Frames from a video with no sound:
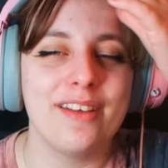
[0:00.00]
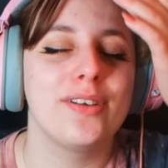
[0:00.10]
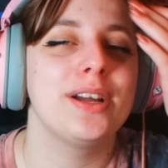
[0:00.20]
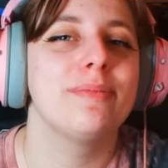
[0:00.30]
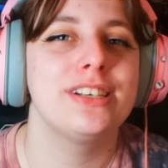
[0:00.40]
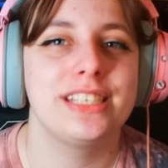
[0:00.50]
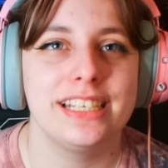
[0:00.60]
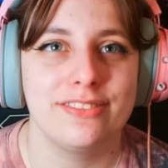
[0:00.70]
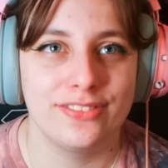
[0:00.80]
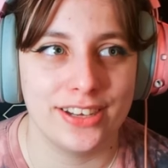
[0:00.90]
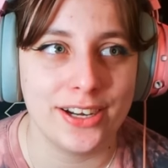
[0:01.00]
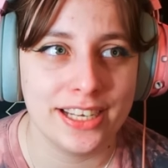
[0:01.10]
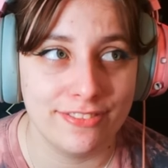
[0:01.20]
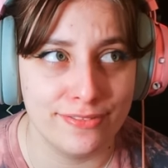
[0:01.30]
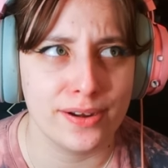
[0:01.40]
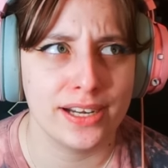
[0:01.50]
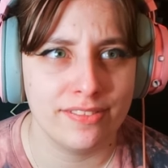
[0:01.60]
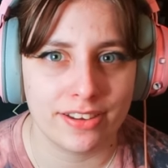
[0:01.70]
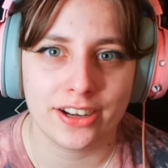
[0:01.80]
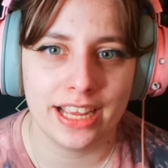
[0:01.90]
I very much get very, very,
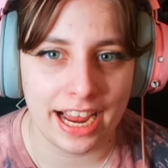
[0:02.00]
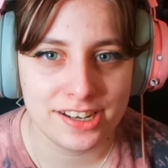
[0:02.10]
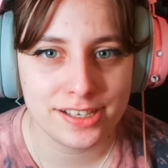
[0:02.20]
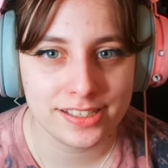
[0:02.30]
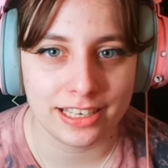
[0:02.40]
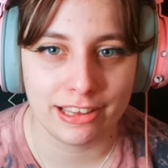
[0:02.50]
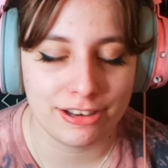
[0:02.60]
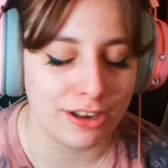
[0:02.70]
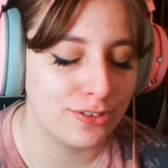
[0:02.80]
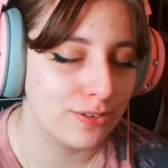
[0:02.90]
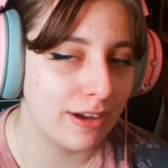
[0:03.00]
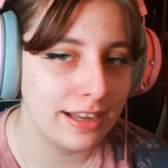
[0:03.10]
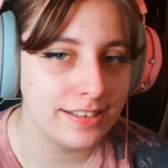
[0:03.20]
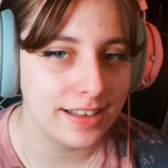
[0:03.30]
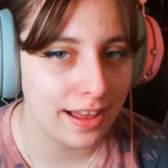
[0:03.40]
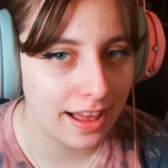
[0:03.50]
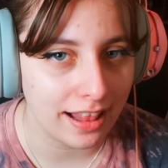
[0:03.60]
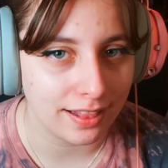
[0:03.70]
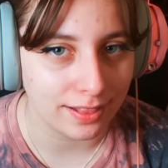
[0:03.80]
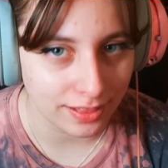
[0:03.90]
very anxious and catastrophize
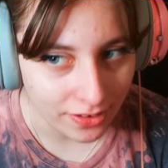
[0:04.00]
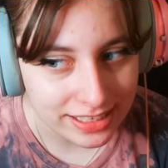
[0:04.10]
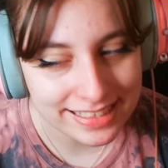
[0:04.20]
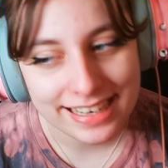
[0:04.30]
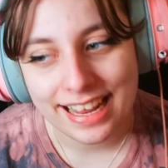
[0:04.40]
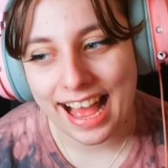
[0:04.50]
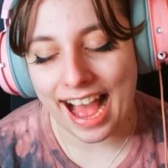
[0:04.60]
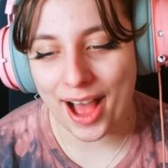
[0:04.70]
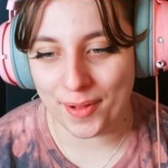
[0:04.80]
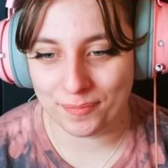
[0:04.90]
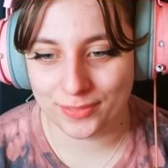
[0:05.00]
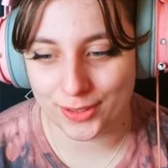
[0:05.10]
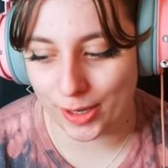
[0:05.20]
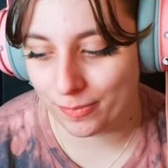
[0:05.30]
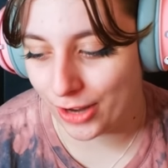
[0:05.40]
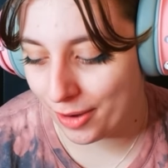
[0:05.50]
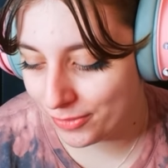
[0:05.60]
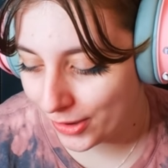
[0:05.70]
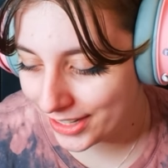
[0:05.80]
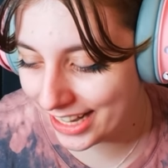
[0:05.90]
a lot. Um, so I'm, I'm
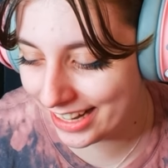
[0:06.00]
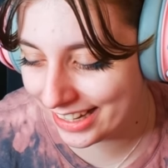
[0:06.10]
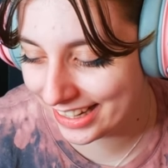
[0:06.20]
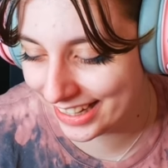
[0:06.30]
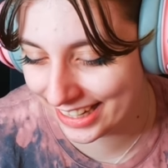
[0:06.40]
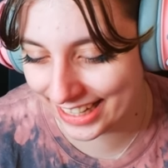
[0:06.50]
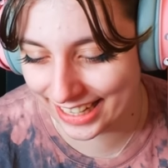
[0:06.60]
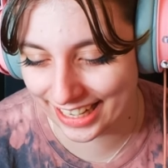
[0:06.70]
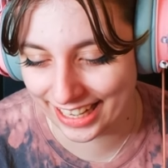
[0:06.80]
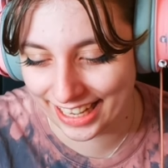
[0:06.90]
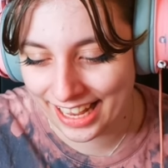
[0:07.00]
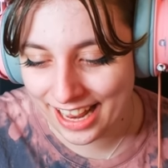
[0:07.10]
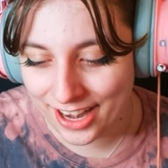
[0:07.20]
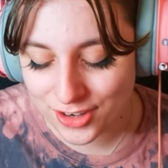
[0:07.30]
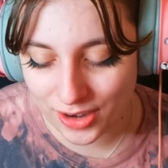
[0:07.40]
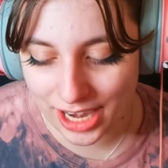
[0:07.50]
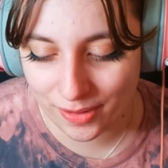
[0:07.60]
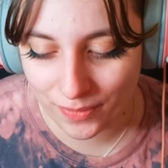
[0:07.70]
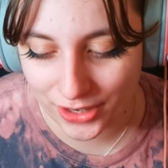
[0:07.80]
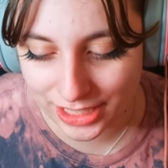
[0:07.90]
not going to try
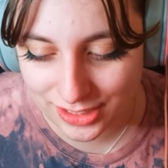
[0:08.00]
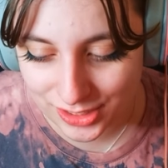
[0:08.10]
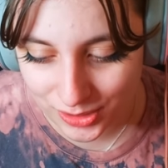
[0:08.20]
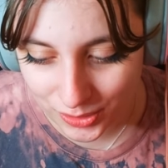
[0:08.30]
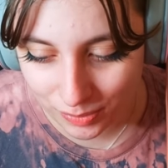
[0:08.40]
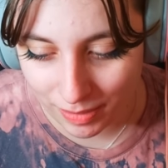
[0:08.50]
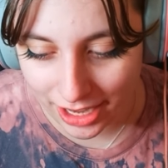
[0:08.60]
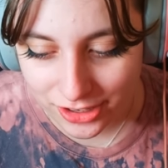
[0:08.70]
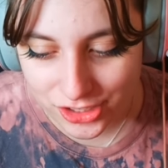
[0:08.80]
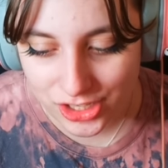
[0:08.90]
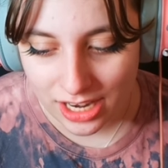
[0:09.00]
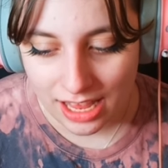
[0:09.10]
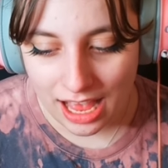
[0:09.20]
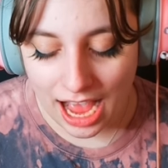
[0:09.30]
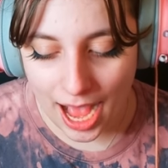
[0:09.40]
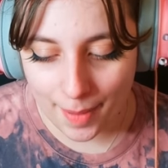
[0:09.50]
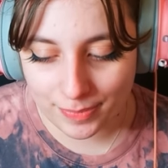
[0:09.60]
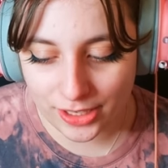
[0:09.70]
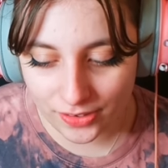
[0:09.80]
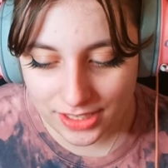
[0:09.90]
and worry too much. Um,
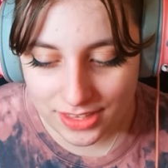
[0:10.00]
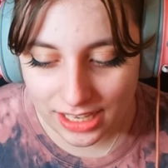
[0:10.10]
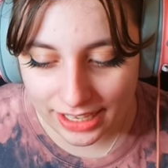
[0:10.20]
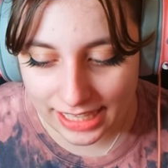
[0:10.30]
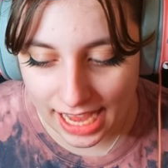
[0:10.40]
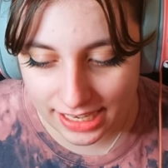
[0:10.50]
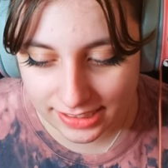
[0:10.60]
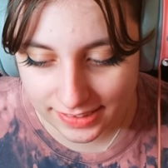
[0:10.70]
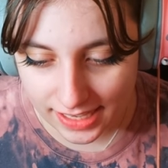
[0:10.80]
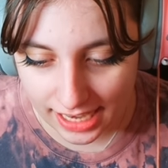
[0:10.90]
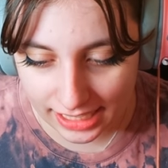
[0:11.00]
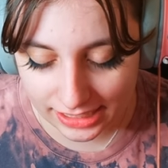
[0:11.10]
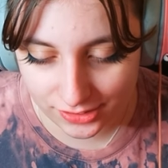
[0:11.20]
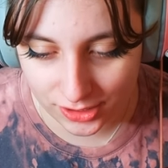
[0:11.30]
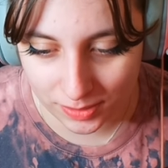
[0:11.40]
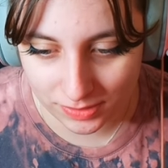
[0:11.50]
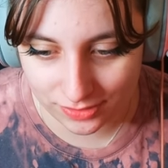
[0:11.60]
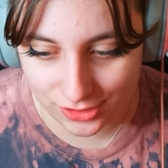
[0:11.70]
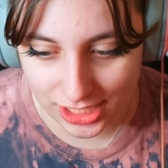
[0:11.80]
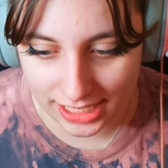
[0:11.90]
the only thing I can say in terms
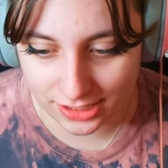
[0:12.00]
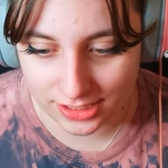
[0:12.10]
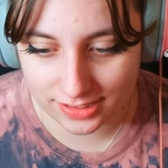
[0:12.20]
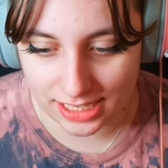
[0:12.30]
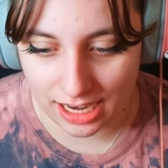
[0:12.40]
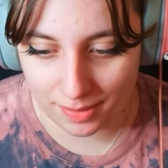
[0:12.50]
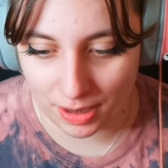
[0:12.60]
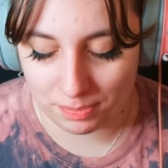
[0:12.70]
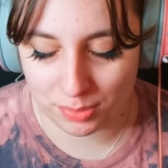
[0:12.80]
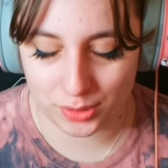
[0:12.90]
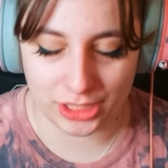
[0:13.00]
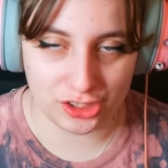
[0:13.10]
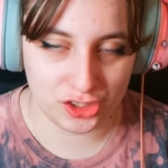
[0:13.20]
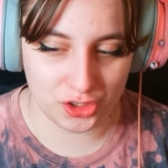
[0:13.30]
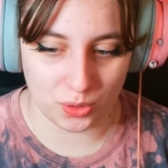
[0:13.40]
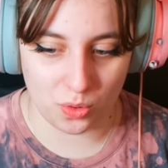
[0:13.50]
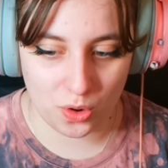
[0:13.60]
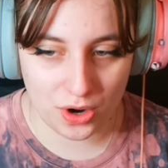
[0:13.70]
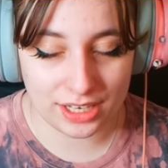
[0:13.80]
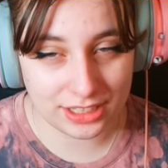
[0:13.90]
of changes that I'm, I'm pretty
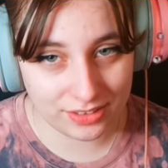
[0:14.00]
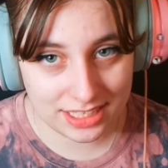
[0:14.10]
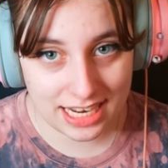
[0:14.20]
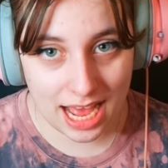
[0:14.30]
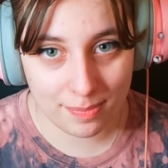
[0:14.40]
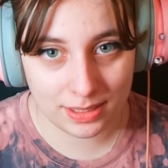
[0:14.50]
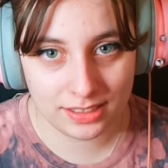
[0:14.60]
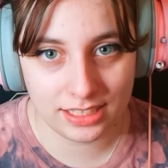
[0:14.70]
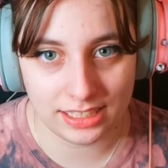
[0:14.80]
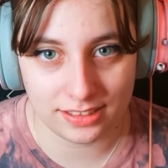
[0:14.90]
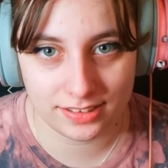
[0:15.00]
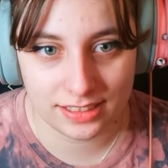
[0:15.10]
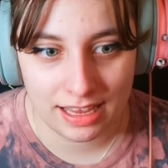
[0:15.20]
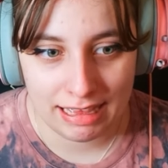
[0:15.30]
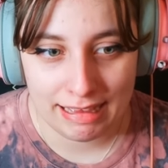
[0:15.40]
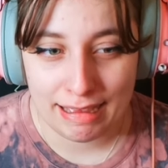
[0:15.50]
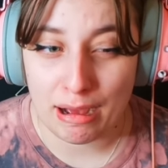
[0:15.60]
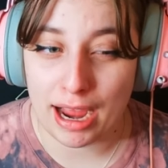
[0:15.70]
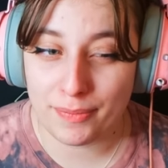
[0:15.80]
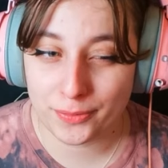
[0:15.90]
sure are going to happen is
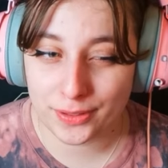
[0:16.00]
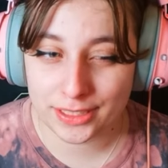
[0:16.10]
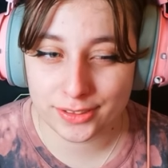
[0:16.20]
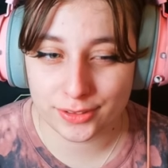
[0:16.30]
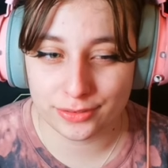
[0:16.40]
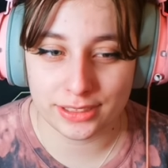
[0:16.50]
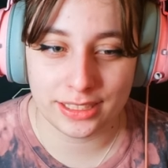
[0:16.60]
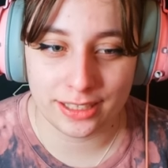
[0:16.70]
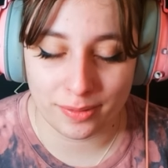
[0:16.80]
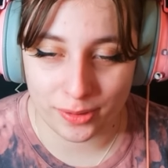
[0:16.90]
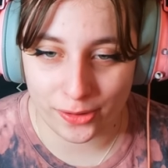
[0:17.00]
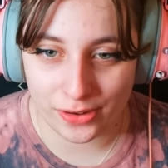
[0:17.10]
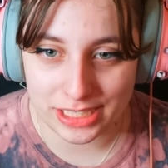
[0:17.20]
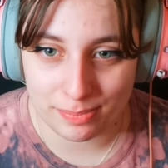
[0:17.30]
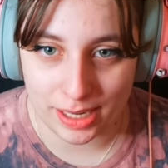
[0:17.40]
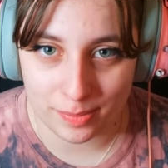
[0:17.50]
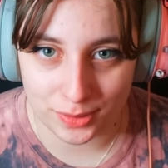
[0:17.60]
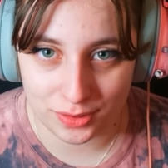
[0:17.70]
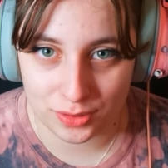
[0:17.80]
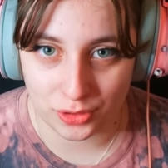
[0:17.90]
I have a funny little feeling that I'm not going to be able
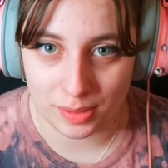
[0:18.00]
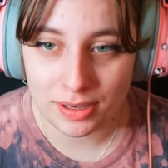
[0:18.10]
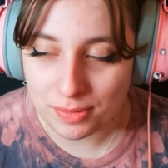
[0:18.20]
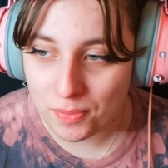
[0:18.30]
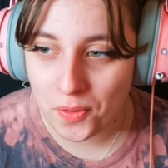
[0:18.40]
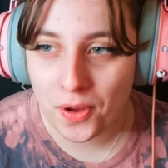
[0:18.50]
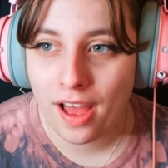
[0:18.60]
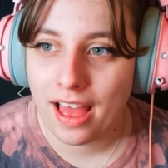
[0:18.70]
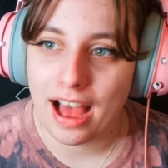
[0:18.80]
to stream anymore.